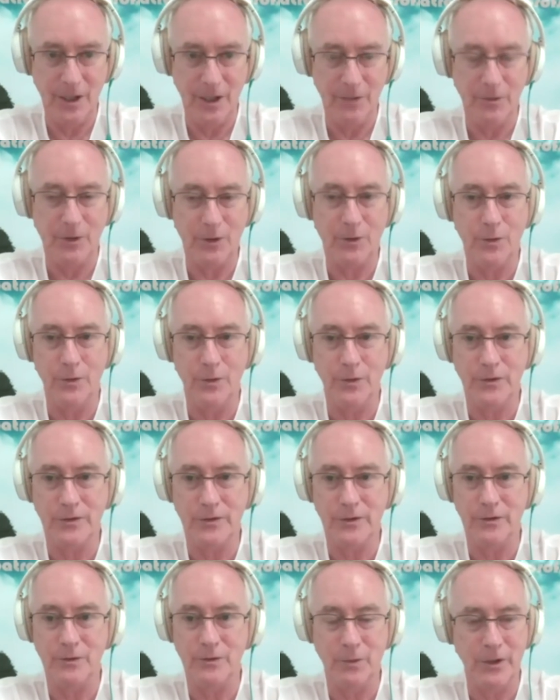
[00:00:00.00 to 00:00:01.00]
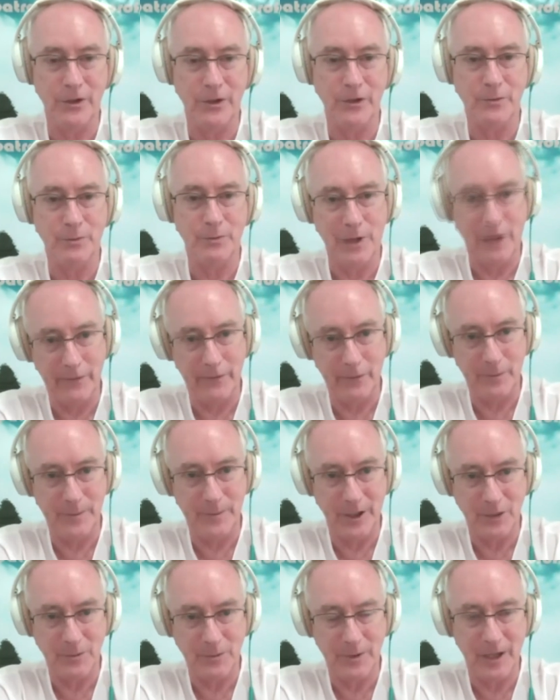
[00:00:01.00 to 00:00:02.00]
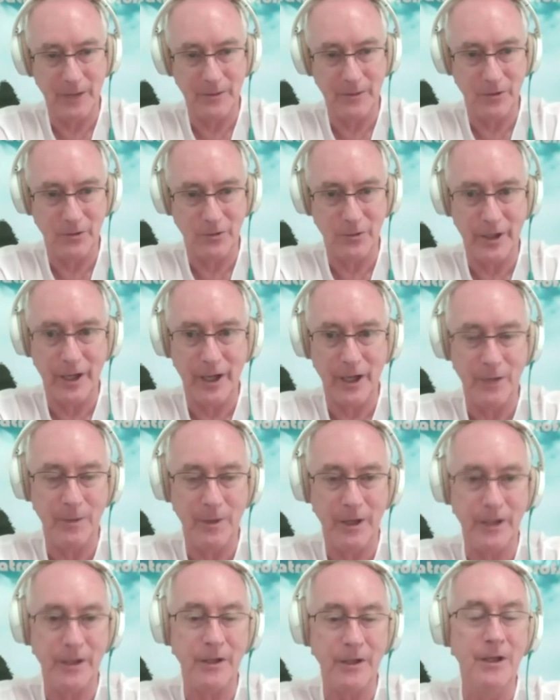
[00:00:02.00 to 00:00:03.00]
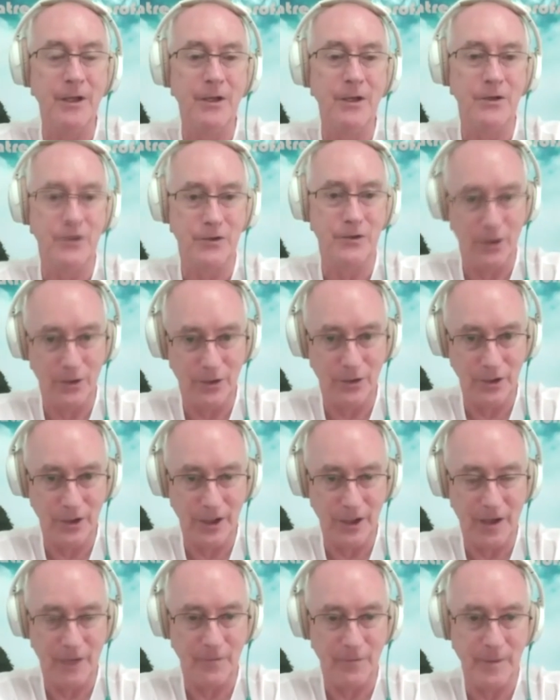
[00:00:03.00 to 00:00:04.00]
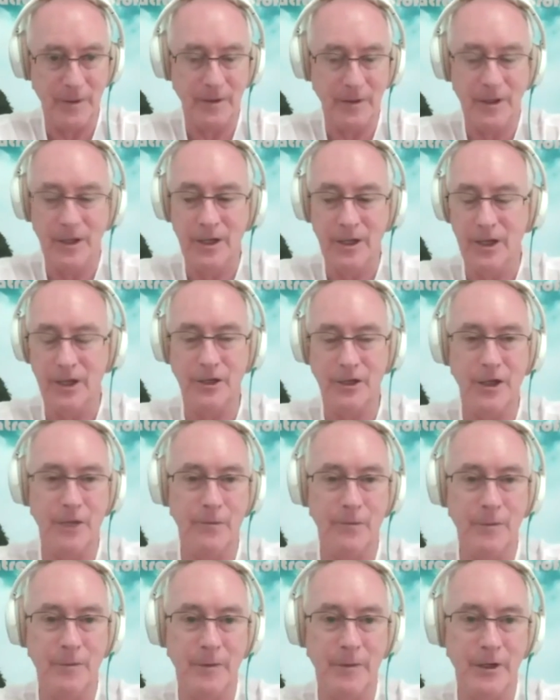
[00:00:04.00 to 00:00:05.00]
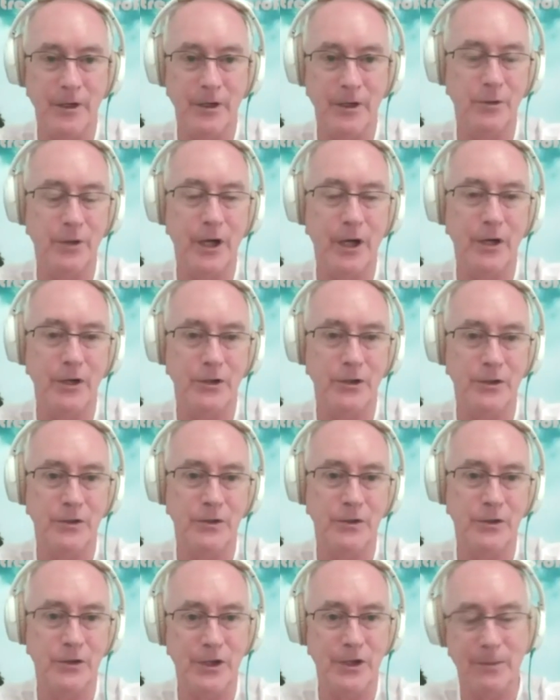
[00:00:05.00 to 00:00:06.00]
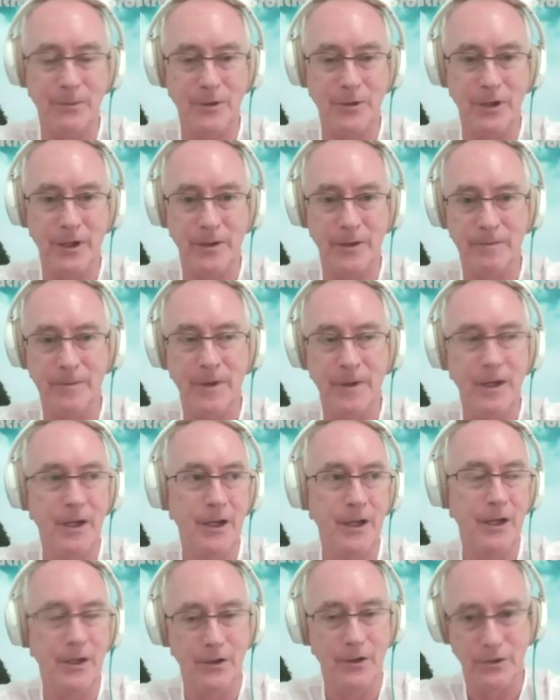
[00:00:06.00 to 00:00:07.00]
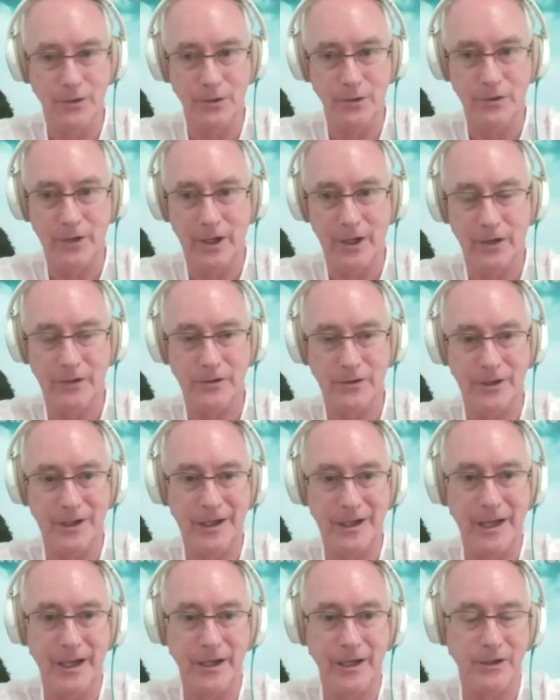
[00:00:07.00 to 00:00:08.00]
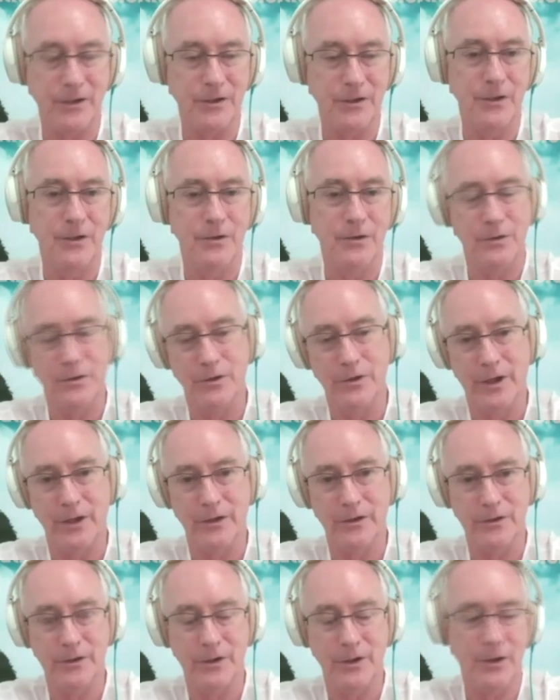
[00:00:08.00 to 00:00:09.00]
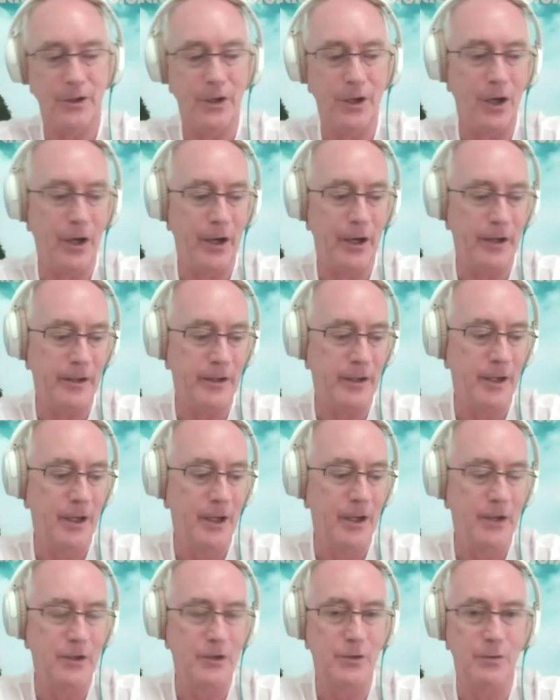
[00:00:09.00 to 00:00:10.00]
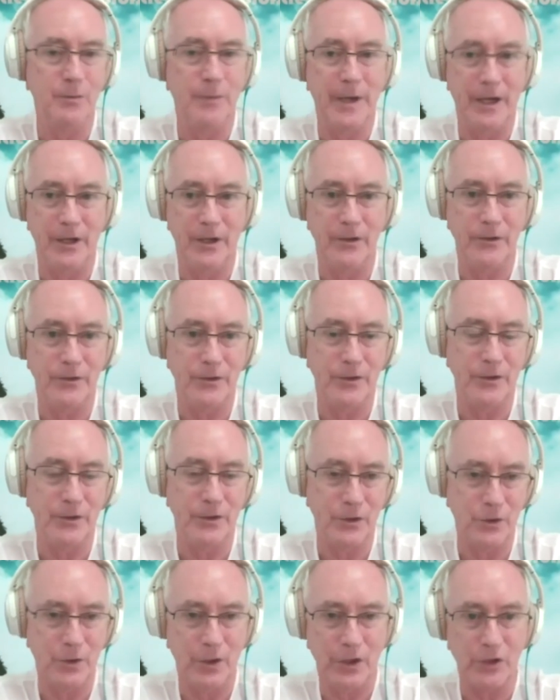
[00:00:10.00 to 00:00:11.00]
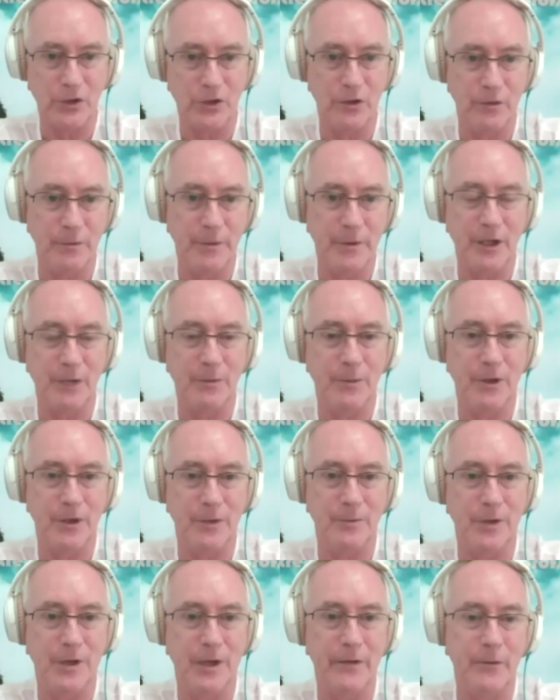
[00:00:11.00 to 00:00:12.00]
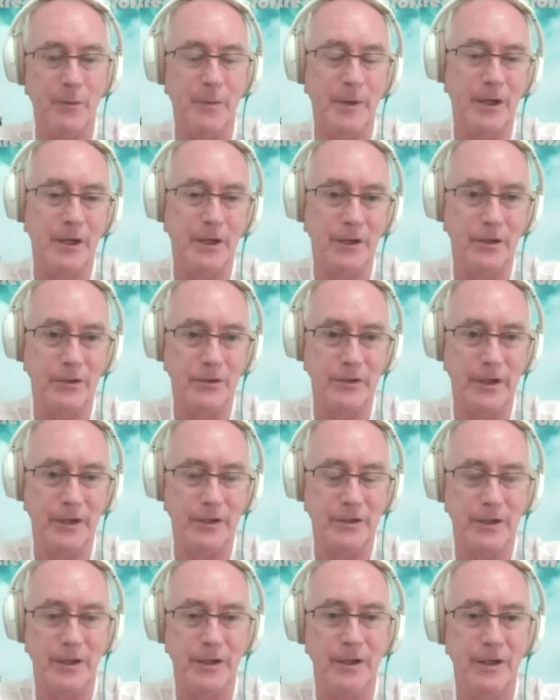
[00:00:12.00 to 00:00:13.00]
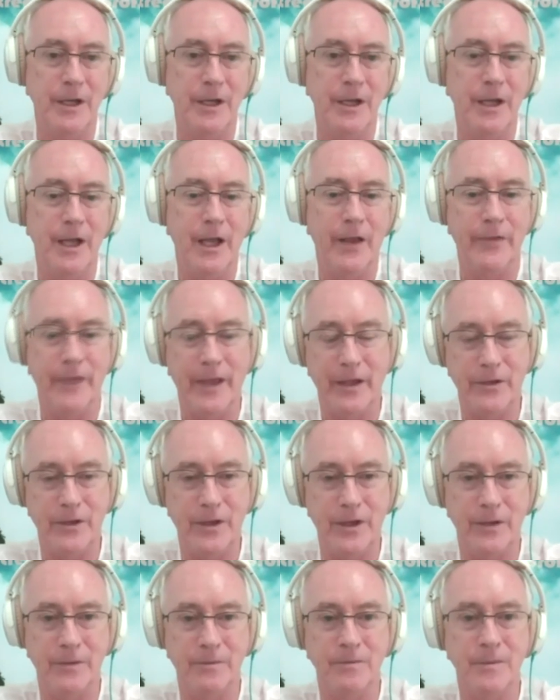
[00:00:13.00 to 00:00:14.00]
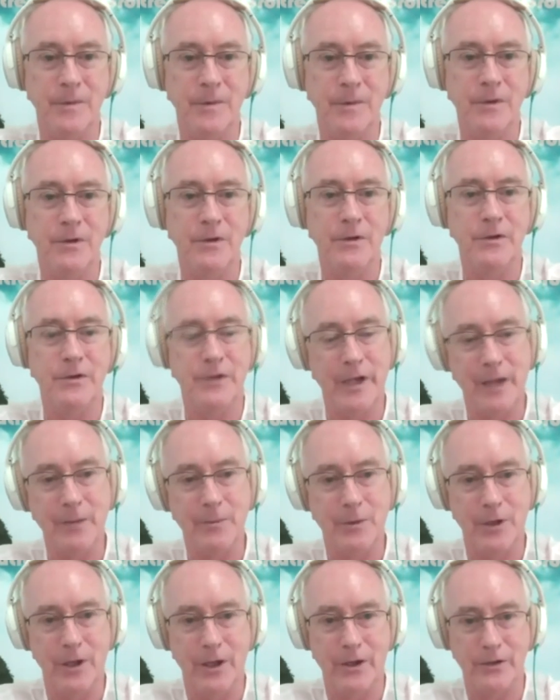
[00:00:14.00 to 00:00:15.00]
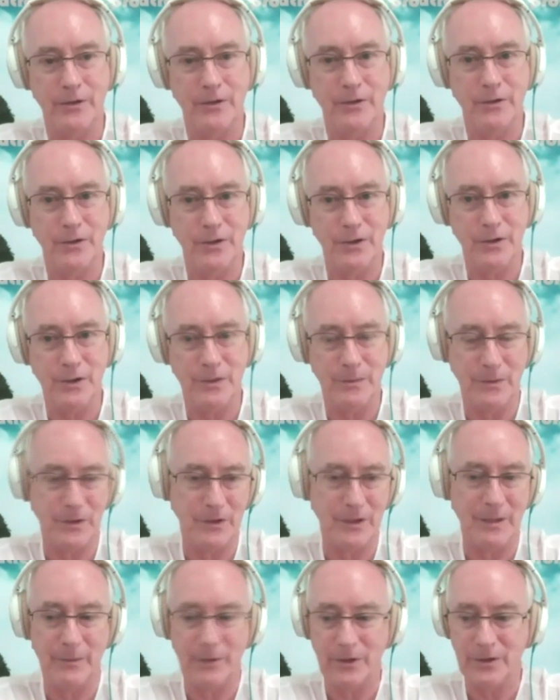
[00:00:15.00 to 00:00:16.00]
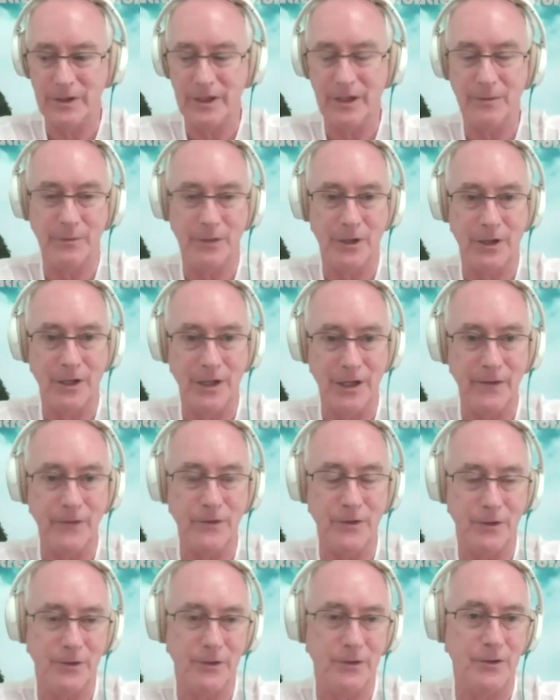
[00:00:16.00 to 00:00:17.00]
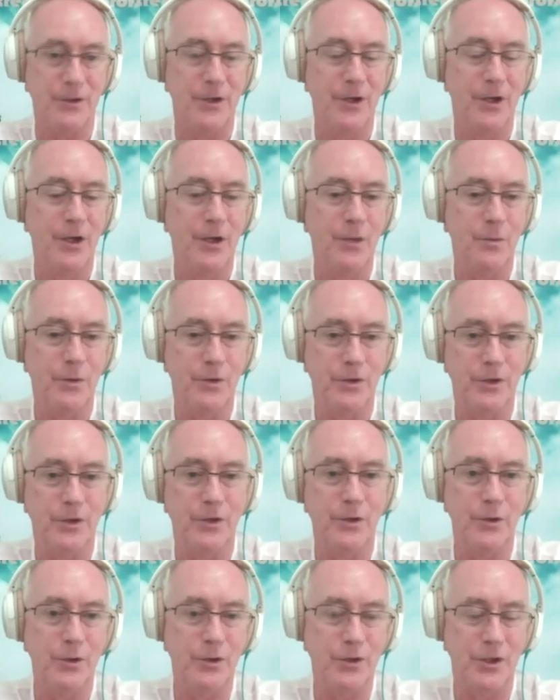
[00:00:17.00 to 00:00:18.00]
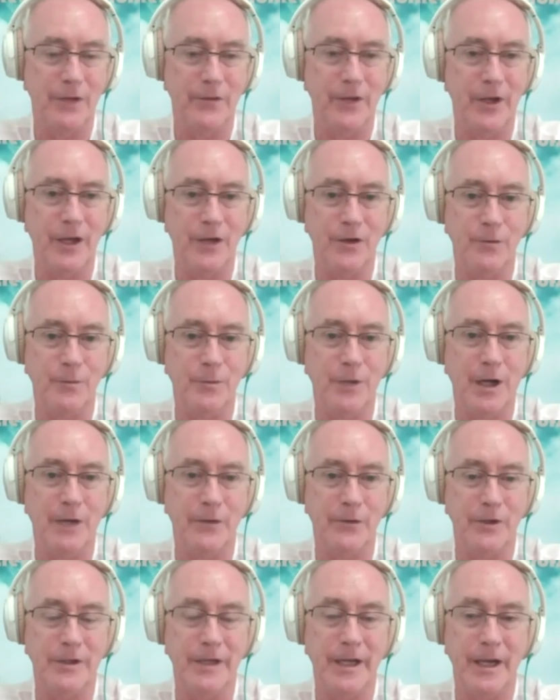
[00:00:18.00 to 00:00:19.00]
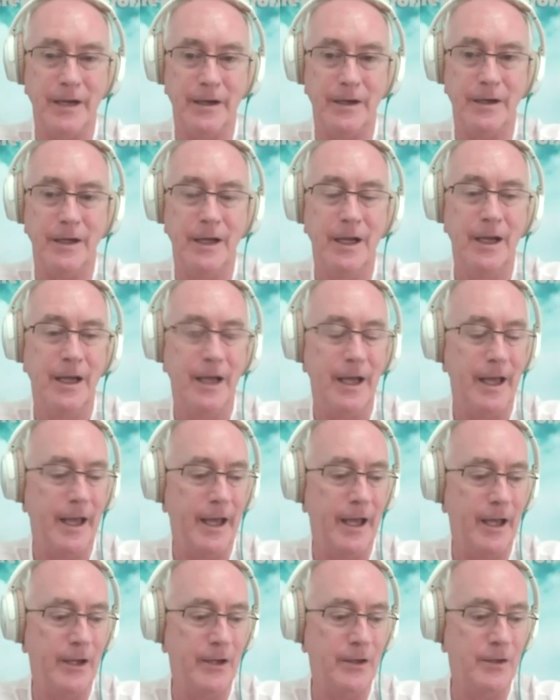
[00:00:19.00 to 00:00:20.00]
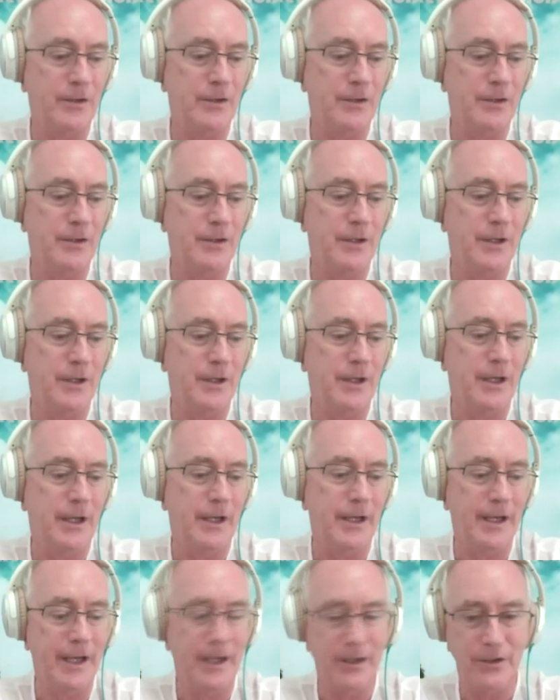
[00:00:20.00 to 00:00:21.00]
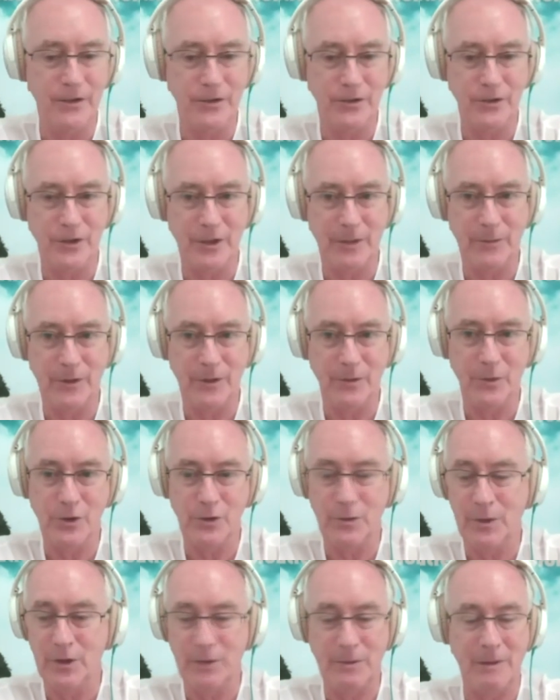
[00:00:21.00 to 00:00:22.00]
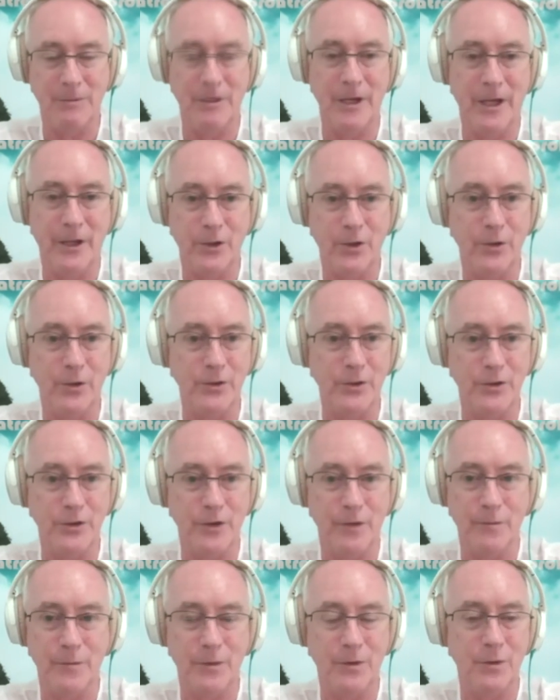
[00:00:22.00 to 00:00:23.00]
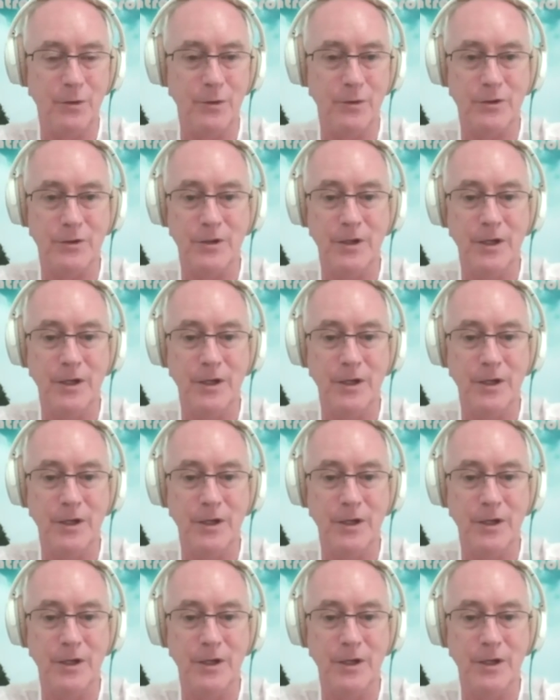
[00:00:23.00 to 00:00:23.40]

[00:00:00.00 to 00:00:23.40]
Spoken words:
because, as well as private banks being able to create money, so can the government. And government money creation stepped in 2008, 2009 to balance the destruction of money by the private banking sector. And that then stabilized the system to some extent, but it left us with a huge overhang of private debt. And again, this is something which most people aren't conscious of because